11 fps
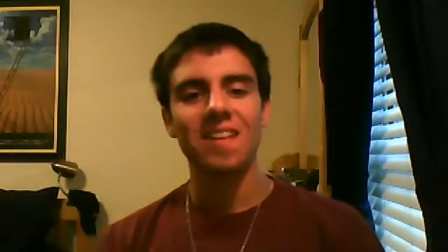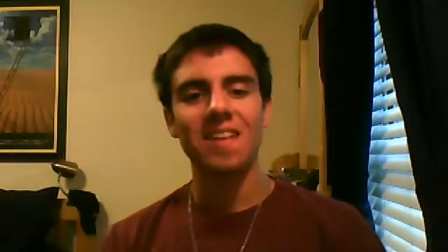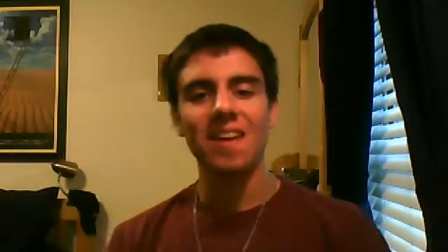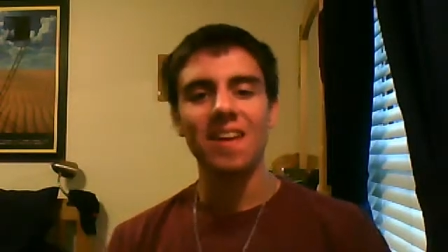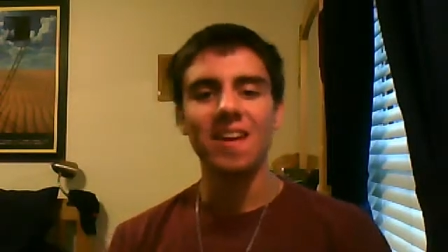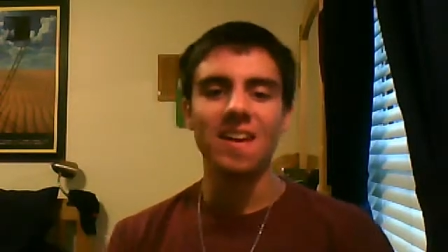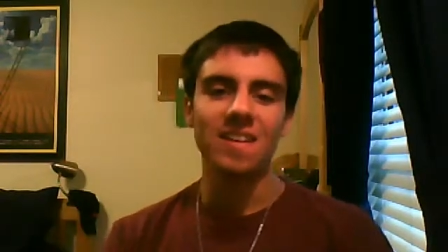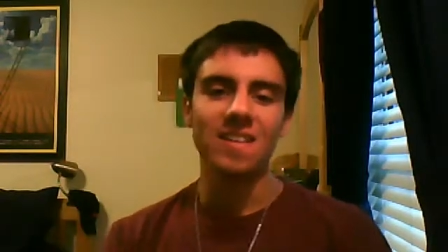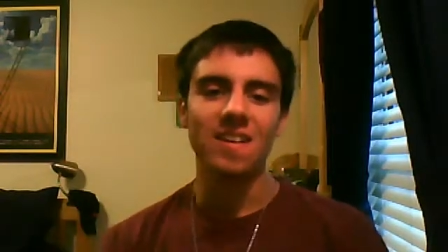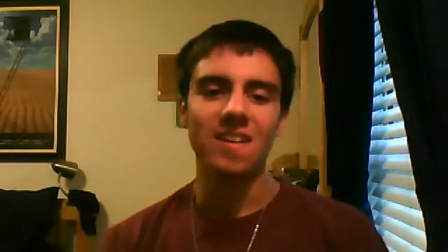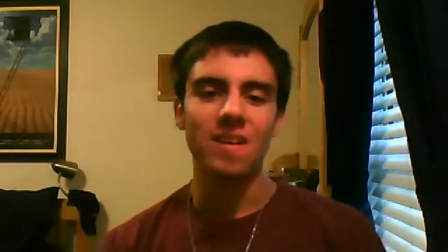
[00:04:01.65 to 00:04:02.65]
and
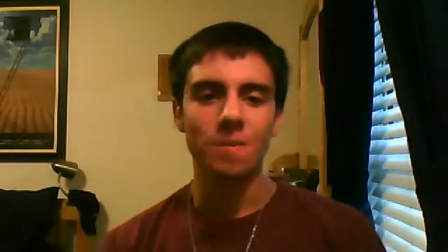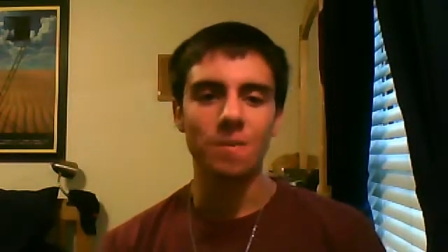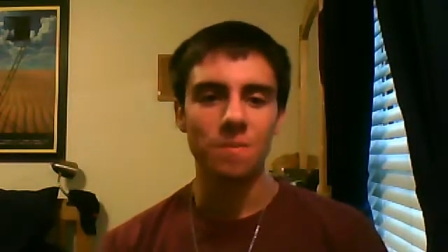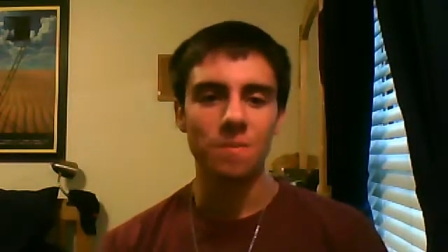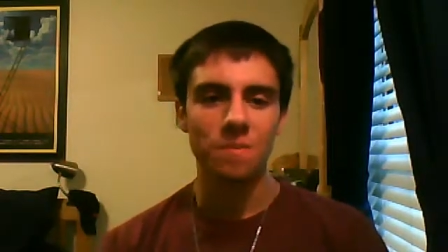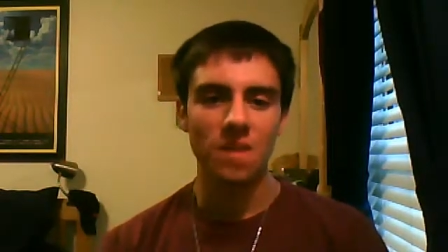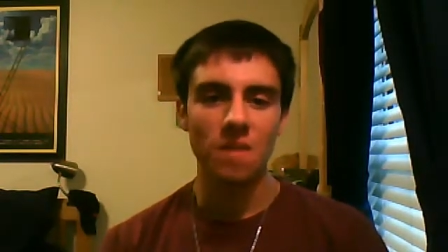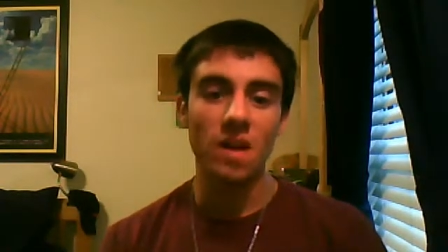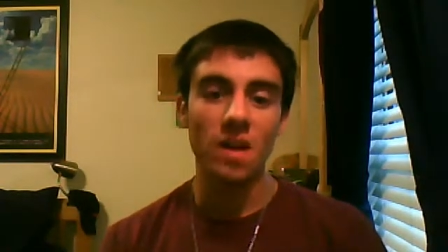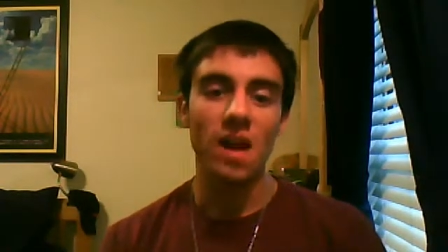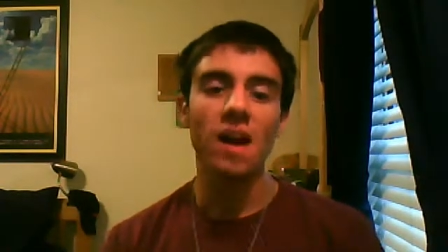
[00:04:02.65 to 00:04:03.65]
if
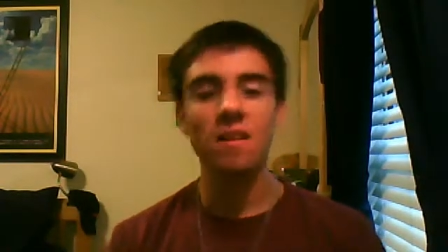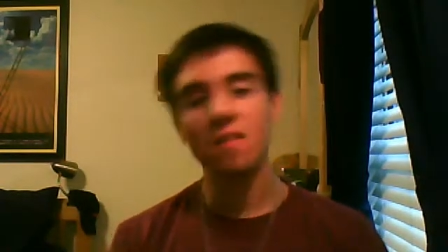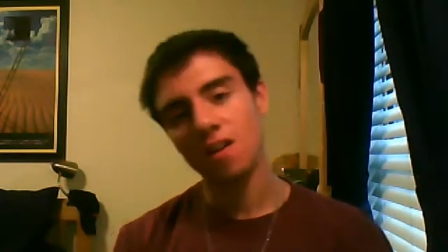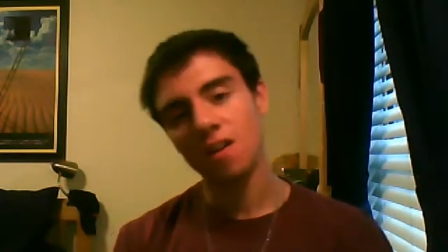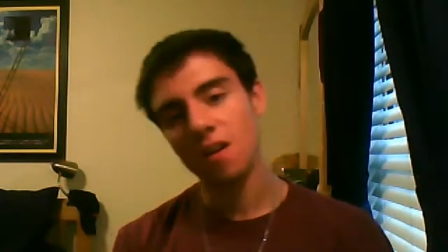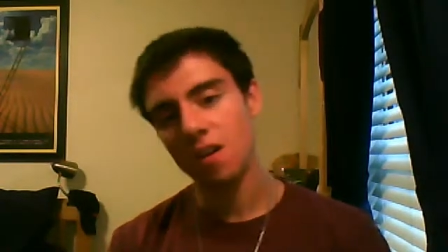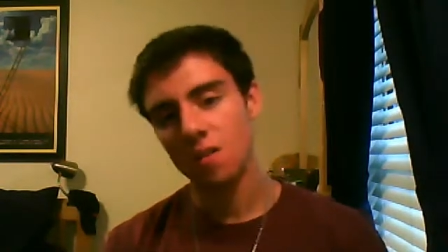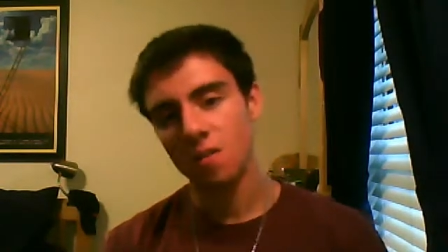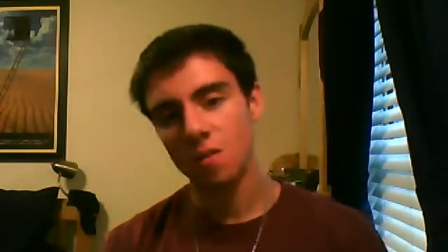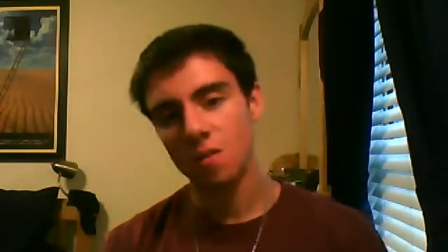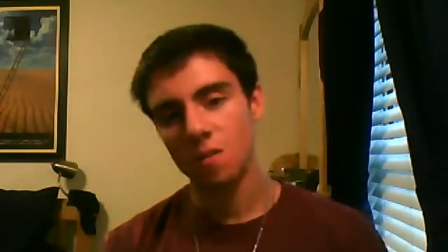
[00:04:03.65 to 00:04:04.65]
I hadn't done it
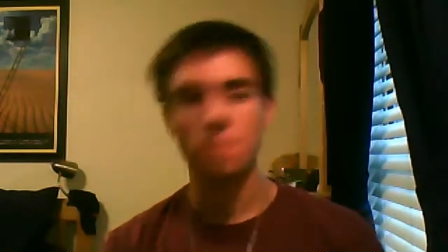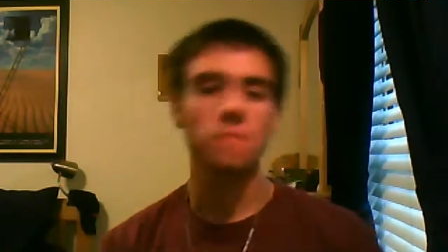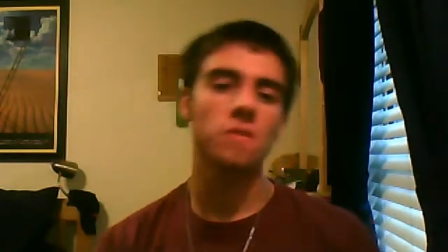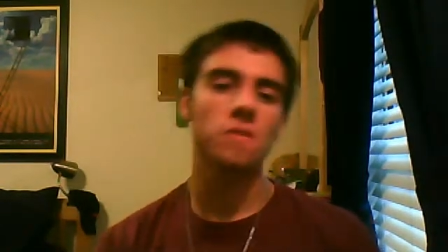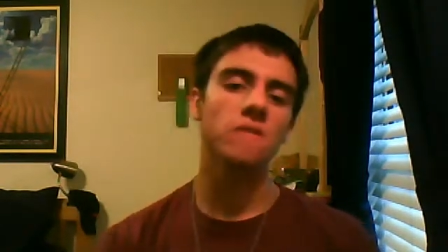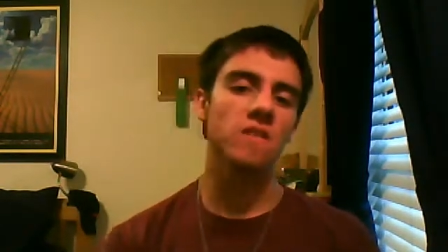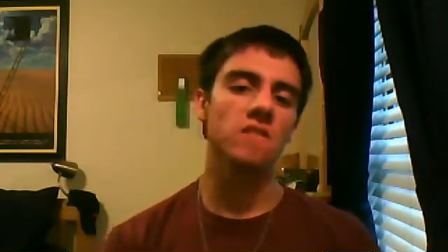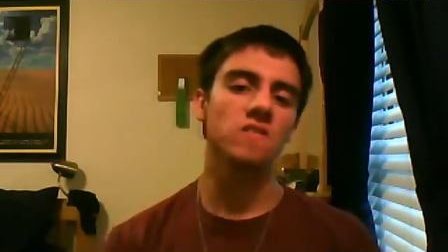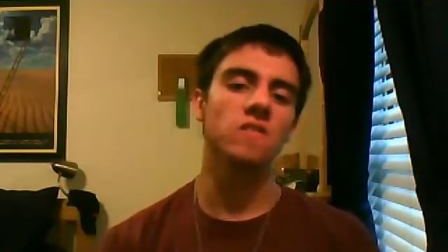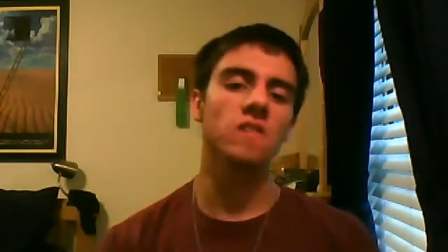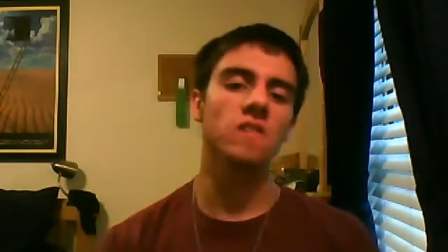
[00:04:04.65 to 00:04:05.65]

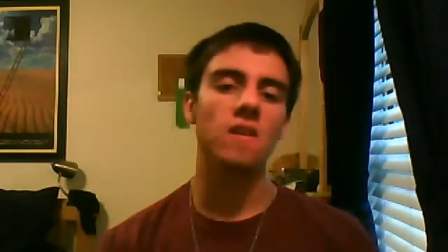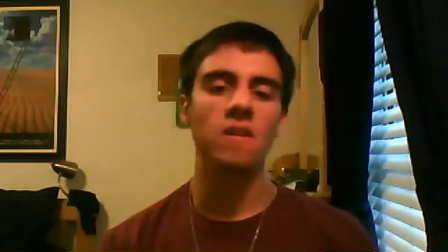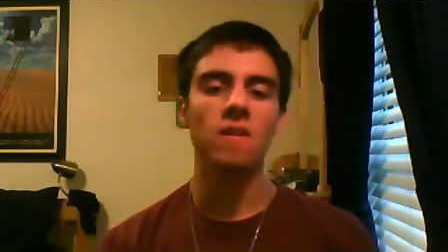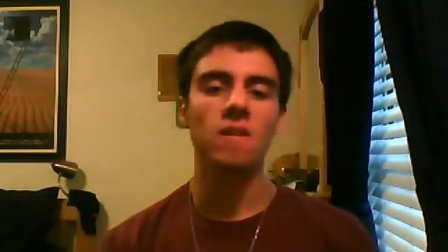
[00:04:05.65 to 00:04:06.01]
previously,